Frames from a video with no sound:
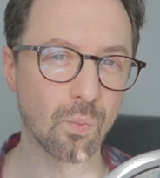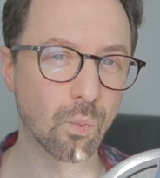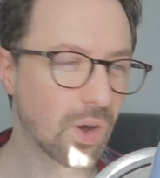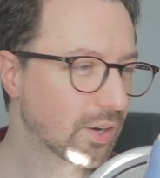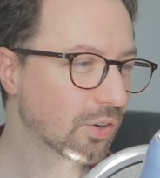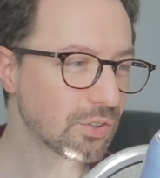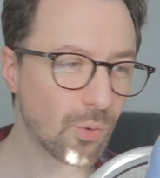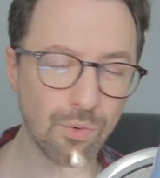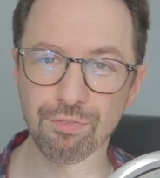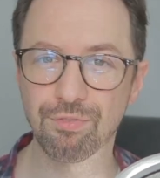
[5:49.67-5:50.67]
work on
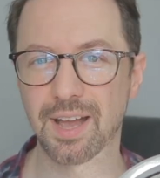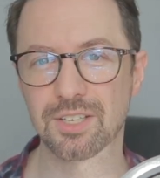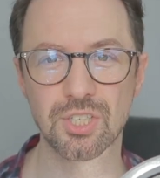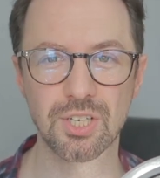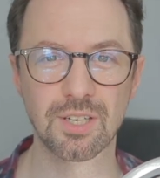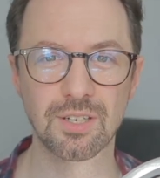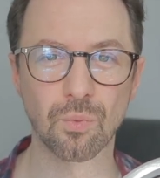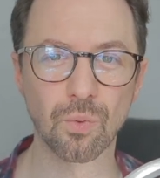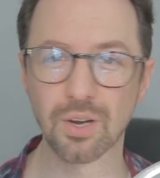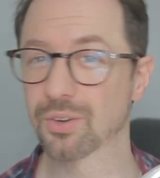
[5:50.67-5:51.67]
your fashion,
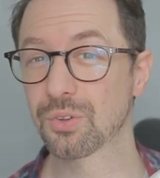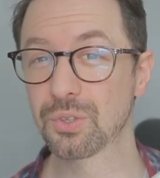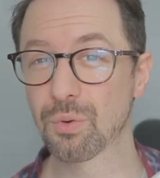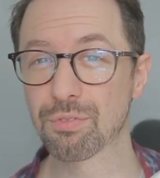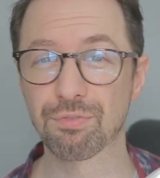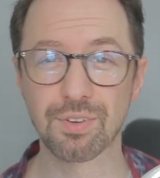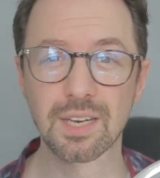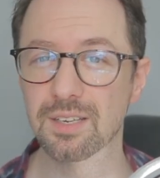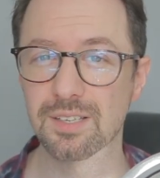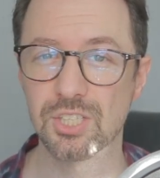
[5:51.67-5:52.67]
work on your
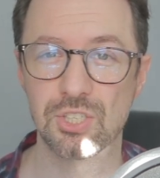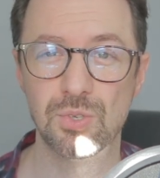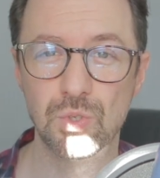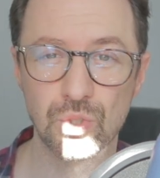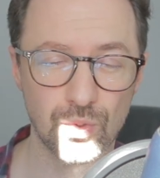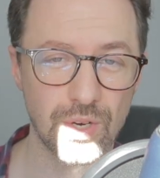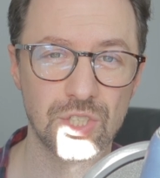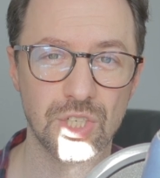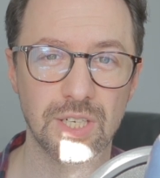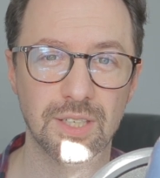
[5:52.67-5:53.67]
fitness,
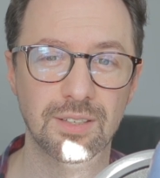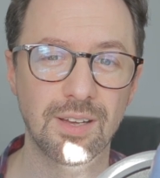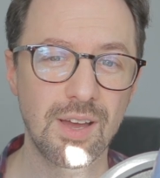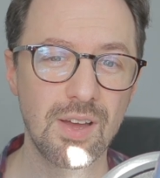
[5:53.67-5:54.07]
nutrition.